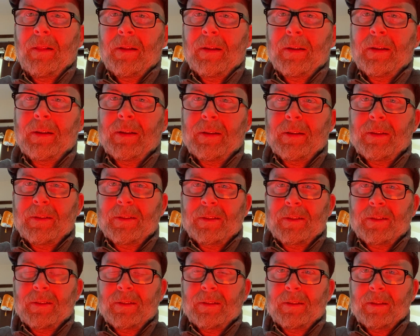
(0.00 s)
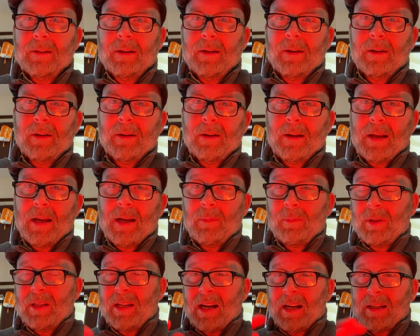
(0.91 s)
is
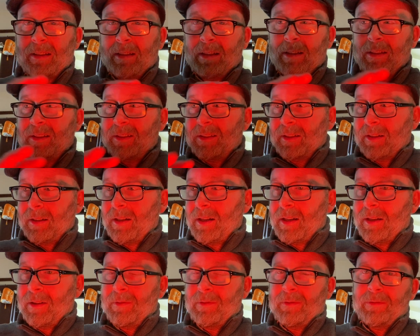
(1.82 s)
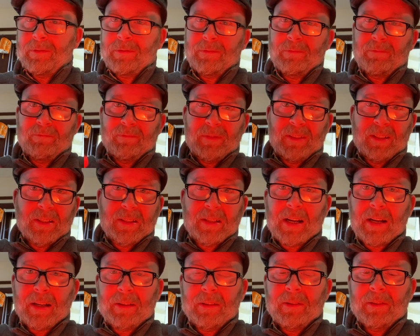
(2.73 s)
Hamlet acting as a kind of
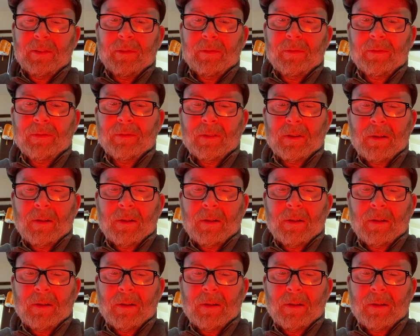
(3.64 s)
detective,